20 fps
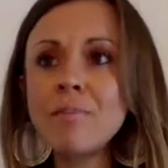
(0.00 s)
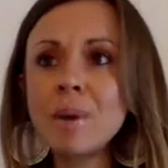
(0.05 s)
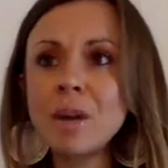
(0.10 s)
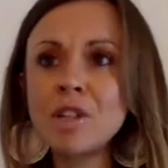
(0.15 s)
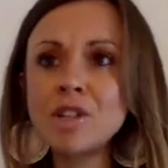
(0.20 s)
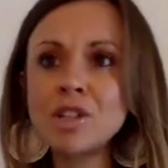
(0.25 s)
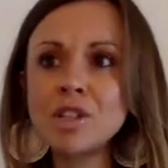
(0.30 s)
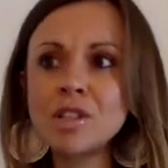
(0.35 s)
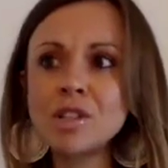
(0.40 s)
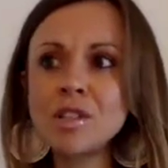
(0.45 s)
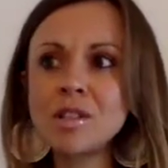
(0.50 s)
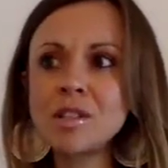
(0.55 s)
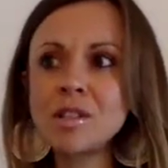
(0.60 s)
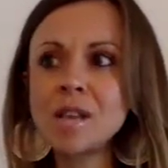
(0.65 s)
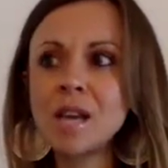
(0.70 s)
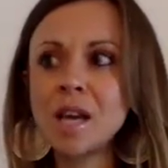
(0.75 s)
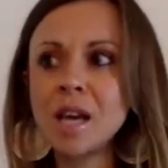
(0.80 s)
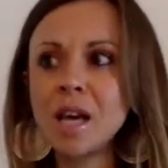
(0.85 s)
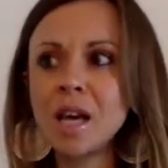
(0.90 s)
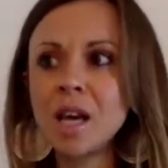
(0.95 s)
a budget to
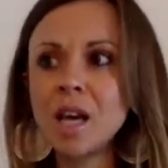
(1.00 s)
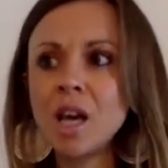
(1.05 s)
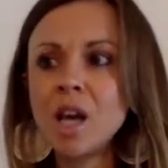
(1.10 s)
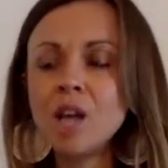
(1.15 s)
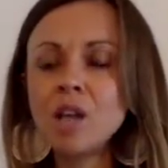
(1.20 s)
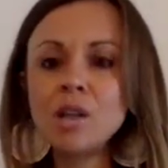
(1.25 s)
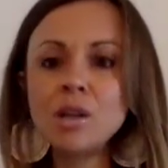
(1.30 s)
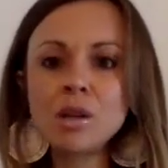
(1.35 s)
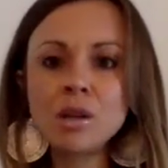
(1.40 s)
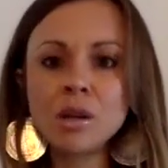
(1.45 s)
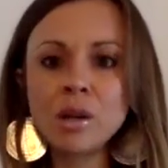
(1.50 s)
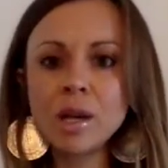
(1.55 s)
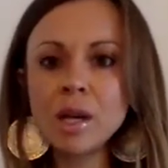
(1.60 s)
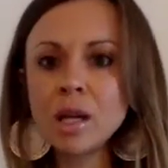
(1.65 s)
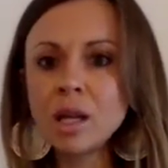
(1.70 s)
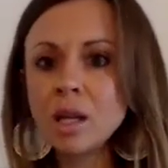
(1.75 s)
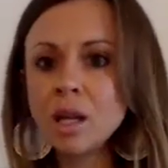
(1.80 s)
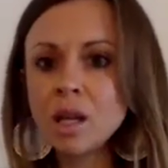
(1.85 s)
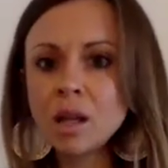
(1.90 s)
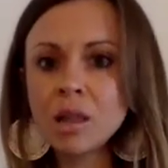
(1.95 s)
say,
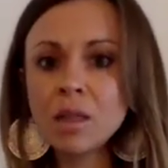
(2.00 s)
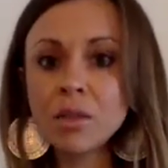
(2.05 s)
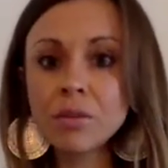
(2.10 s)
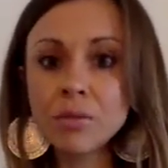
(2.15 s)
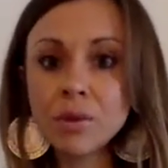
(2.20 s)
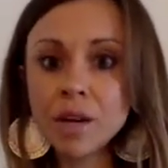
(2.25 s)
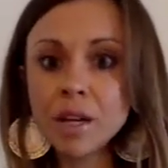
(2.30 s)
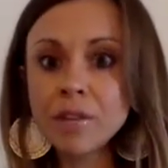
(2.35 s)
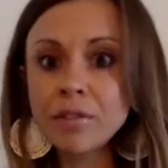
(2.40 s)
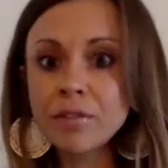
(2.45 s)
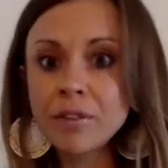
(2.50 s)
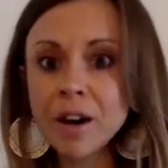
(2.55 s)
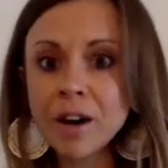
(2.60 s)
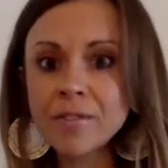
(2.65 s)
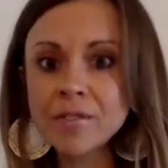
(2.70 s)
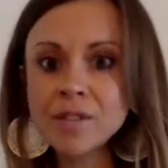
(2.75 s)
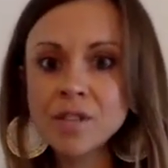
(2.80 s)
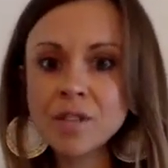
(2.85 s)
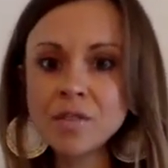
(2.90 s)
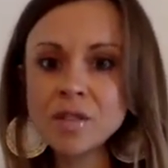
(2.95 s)
eating 3 to
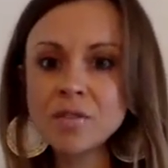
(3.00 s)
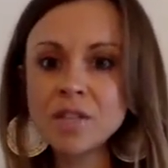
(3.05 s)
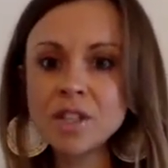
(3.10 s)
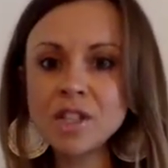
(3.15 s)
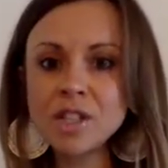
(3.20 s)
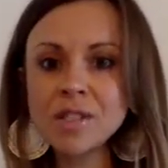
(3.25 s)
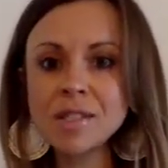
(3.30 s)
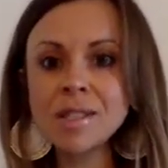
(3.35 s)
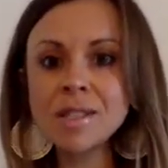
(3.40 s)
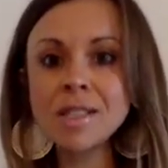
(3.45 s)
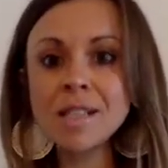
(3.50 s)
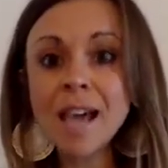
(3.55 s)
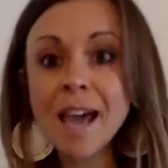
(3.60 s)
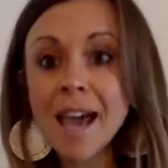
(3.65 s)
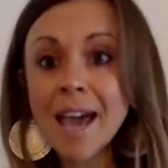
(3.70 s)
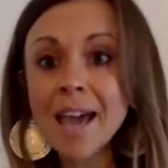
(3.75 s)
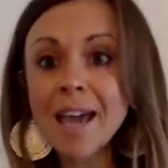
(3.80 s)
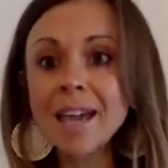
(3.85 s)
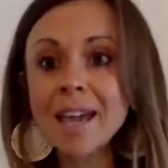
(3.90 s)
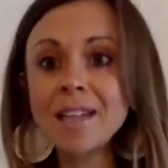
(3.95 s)
5 serves of veggies a
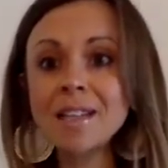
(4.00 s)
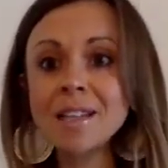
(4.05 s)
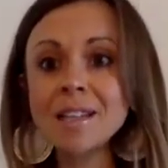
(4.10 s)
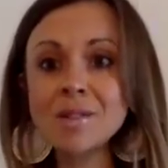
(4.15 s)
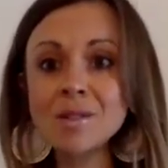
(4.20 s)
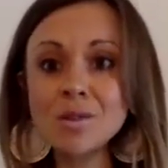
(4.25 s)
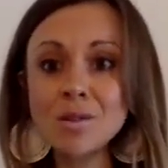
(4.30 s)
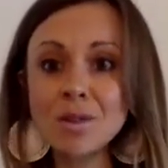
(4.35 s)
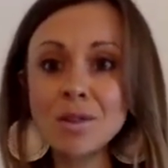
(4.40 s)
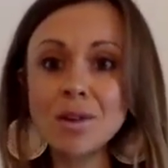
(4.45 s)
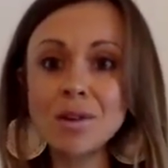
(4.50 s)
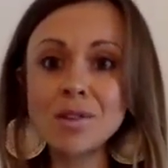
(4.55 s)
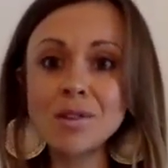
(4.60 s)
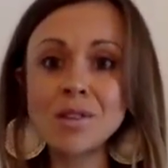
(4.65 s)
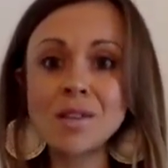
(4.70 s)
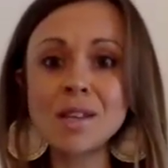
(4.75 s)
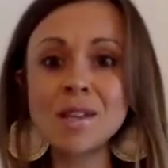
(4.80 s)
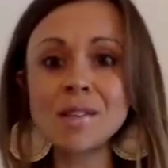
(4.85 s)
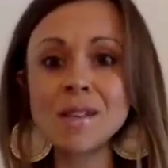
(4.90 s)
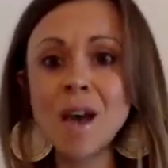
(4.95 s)
day does all of those
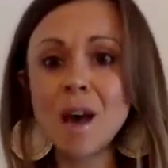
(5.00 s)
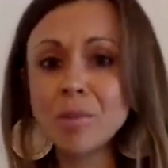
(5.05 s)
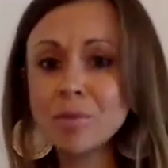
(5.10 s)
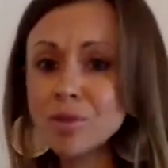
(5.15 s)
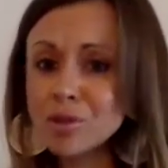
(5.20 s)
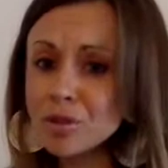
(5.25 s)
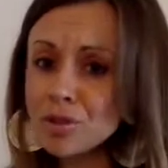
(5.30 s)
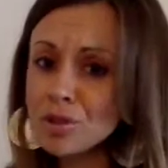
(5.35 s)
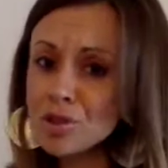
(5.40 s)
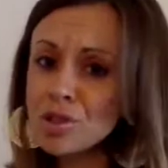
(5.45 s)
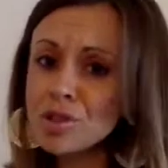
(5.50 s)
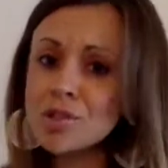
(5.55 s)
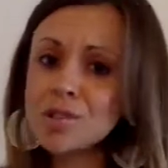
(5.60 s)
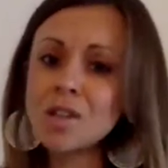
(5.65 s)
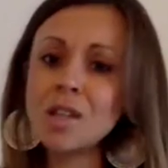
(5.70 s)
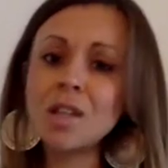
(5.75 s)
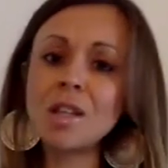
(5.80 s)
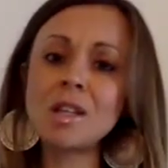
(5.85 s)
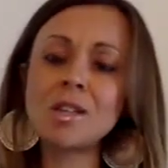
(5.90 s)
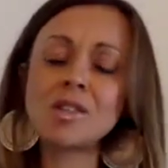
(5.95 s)
things, help to reduce
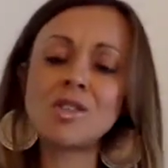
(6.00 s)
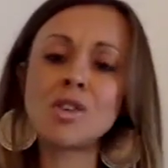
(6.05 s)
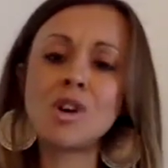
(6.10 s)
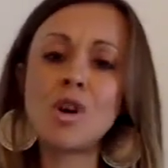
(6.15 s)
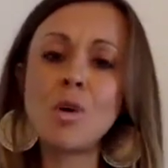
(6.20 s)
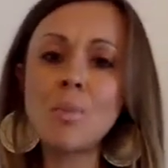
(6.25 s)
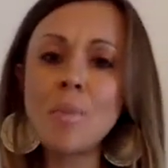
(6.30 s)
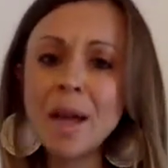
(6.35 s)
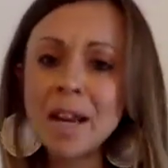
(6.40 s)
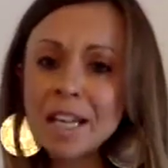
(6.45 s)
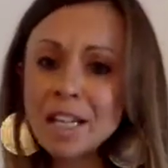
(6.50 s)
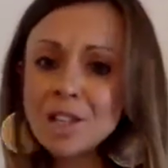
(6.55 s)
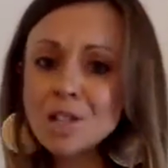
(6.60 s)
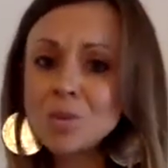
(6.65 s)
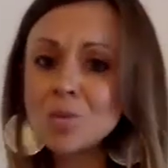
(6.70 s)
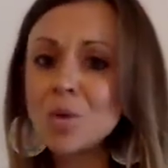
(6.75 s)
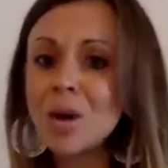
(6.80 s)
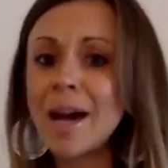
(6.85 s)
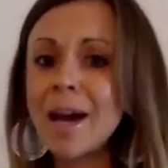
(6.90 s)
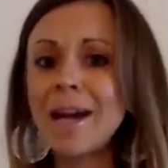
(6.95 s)
cholesterol,
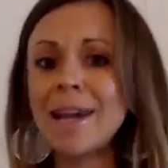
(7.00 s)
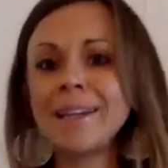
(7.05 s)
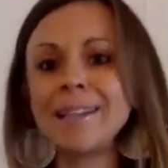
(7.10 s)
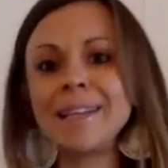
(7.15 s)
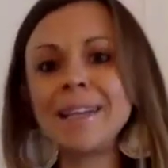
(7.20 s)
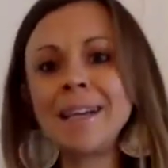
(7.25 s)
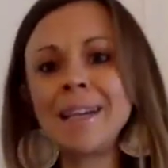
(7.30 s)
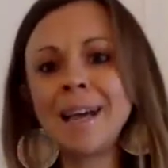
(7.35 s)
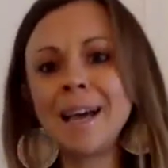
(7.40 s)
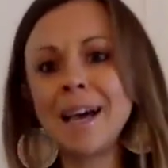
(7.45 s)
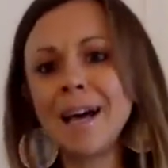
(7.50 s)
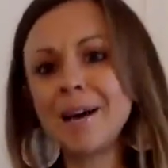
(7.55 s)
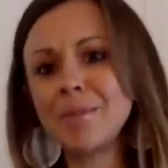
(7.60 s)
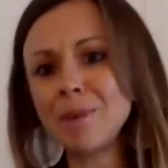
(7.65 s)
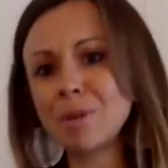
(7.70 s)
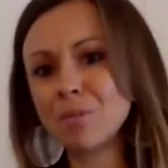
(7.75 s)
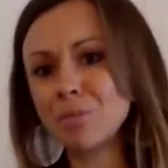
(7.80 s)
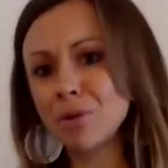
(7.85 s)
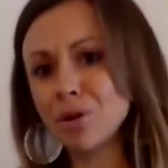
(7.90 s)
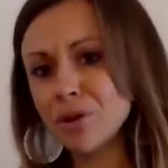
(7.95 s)
manage weight,
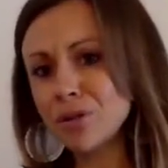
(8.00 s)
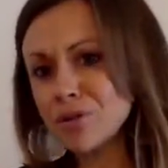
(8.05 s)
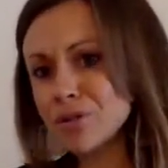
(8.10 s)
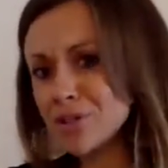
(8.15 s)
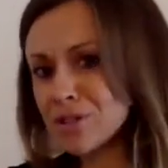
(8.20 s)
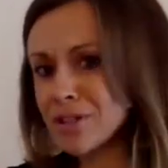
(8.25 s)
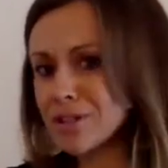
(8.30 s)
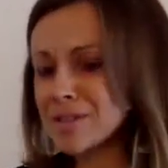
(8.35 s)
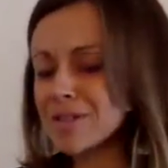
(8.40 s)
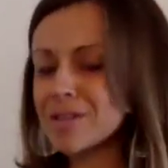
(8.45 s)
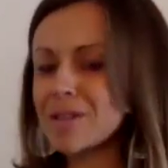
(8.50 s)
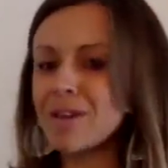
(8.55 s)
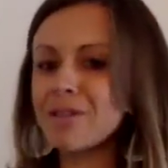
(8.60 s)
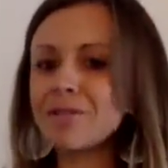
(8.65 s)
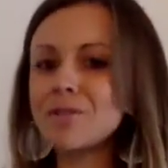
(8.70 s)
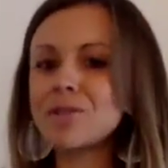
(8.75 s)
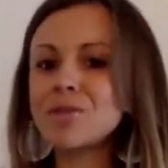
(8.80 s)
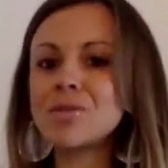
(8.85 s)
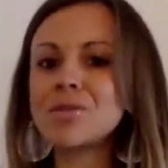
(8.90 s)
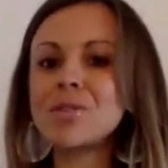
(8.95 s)
improve stress
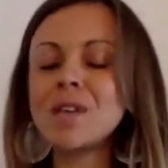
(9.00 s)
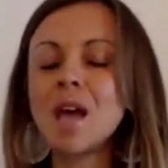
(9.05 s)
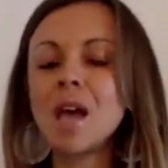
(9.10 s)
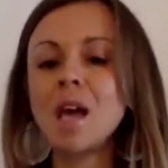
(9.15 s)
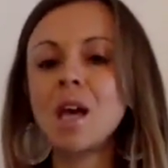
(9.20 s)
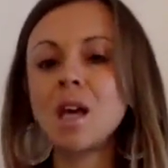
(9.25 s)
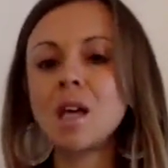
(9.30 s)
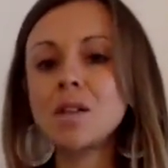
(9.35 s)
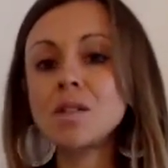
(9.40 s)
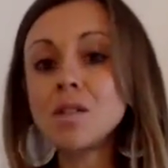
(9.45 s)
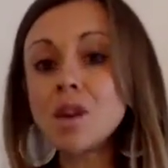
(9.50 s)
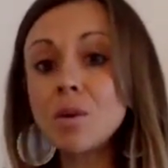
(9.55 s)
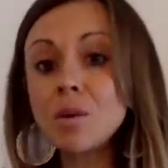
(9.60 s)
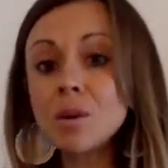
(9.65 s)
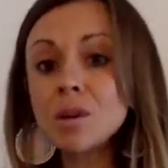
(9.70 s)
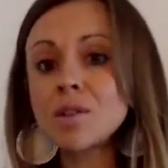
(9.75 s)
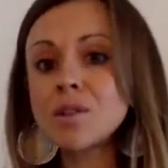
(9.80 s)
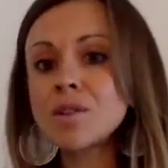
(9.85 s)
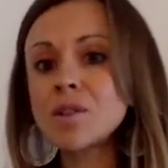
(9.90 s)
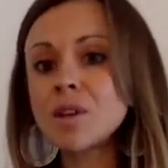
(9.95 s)
levels, so
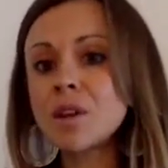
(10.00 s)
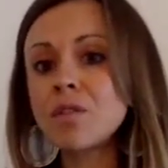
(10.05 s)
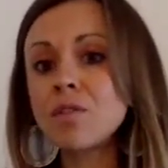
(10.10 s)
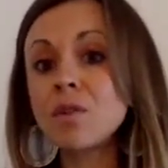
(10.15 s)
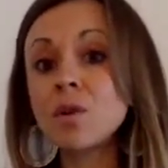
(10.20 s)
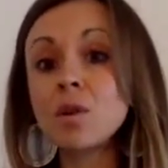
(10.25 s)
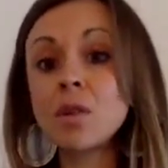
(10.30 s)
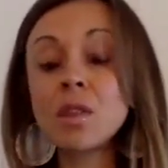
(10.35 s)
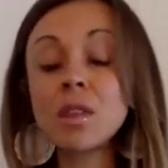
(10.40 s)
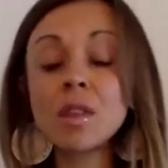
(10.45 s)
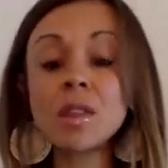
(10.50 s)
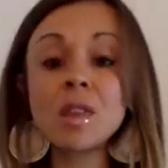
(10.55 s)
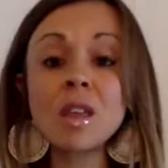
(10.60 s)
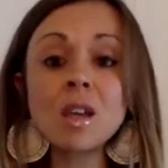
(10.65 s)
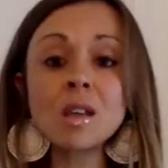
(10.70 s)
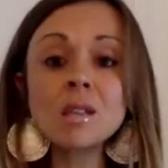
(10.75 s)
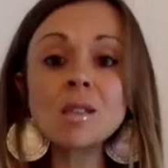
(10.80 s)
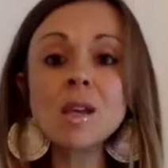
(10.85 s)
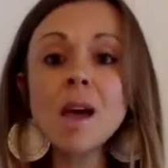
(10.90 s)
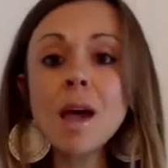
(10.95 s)
on and so forth.
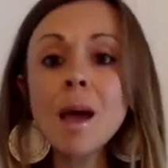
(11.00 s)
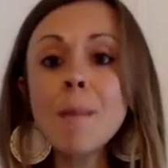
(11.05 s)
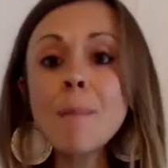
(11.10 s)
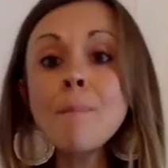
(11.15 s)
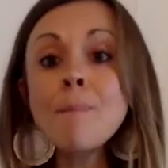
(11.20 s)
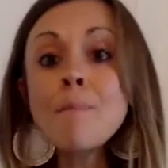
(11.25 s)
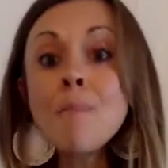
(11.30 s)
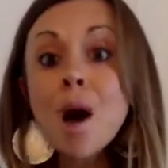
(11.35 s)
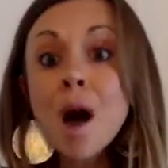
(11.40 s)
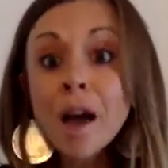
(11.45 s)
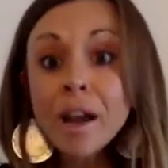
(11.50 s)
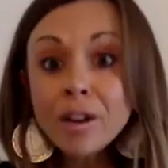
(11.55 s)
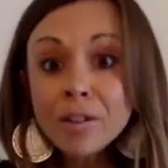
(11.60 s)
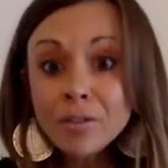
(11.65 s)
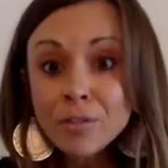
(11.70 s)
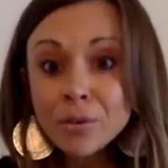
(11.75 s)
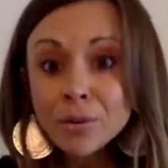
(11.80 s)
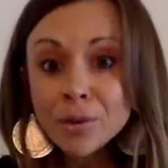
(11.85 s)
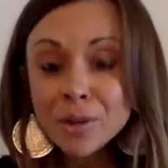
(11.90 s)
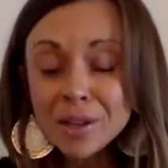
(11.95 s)
Things like
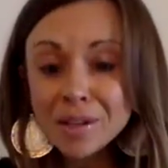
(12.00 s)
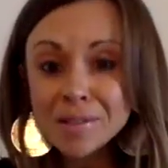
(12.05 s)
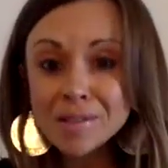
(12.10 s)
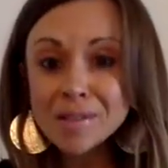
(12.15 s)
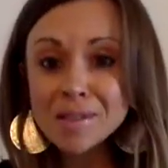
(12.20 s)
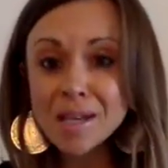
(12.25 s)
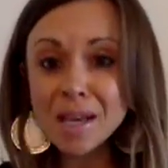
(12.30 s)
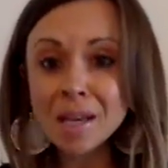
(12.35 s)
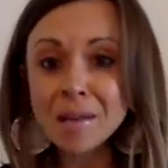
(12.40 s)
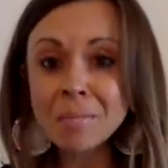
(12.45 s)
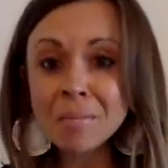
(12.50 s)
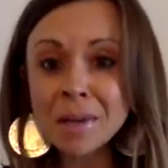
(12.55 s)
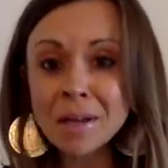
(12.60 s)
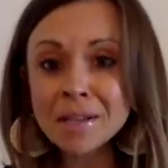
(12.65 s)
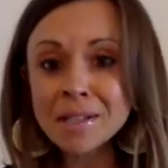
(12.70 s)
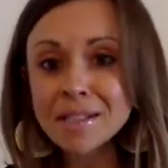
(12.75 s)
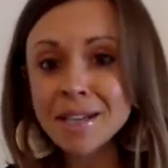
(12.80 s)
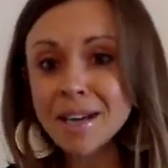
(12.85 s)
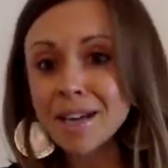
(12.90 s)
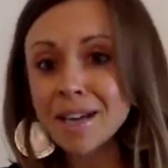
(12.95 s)
mindfulness and
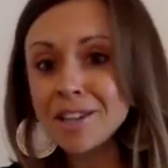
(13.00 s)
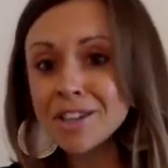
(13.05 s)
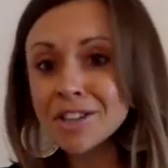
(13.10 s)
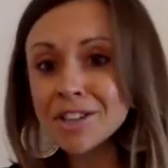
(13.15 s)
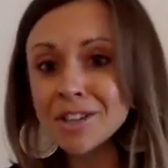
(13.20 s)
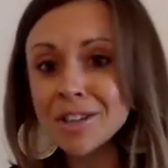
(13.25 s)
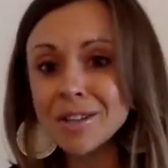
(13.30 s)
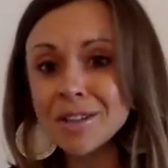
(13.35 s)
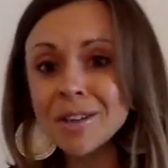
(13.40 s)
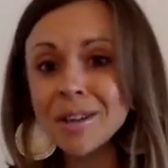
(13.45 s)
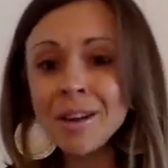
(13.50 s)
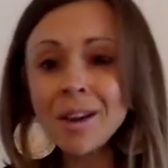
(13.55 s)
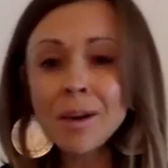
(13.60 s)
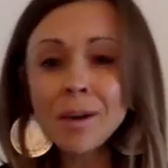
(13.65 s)
meditation.